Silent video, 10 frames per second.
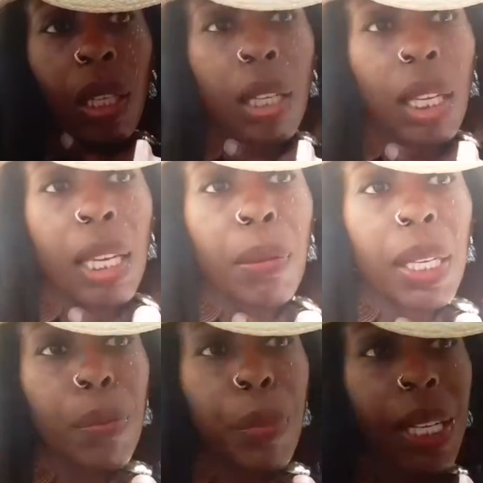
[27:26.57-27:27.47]

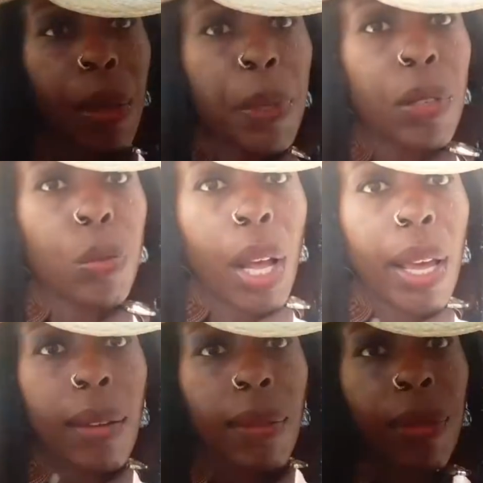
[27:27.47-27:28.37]
he beat up his
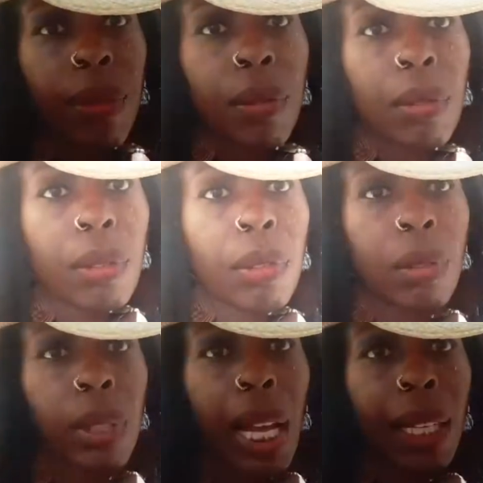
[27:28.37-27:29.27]
wife,
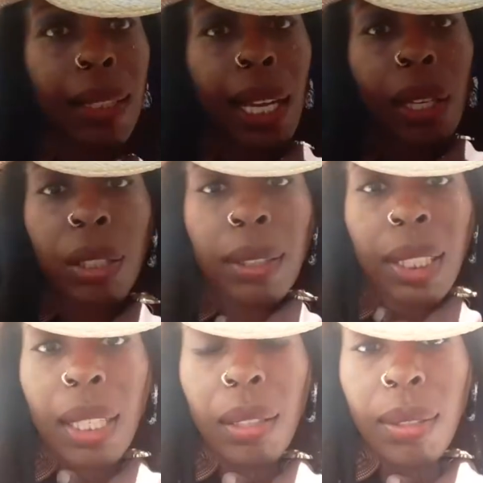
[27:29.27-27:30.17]
knocked out her
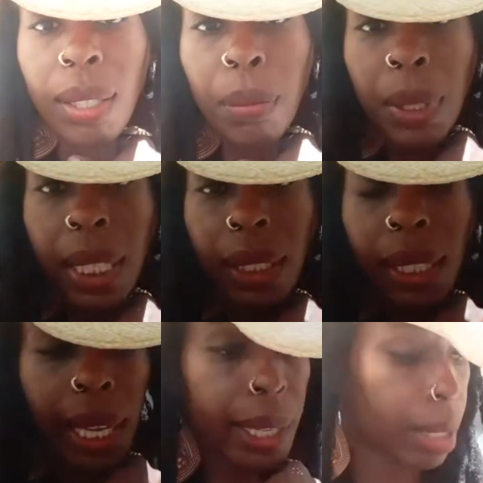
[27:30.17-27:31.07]
teeth or something like
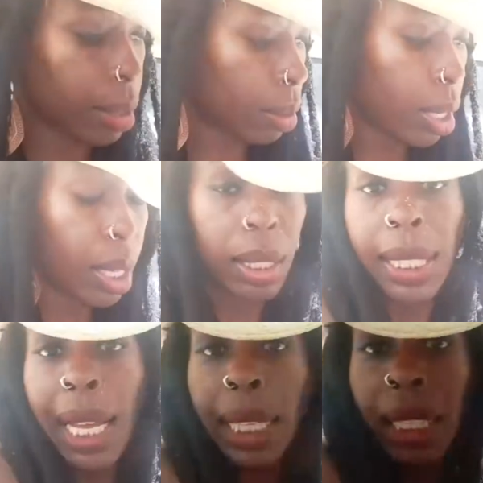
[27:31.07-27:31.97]
that, and
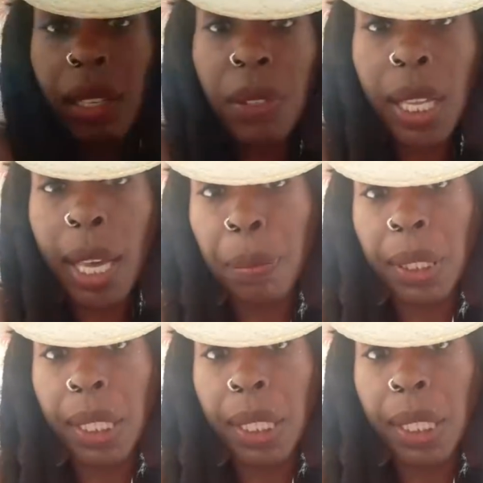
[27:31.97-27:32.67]
now they living happily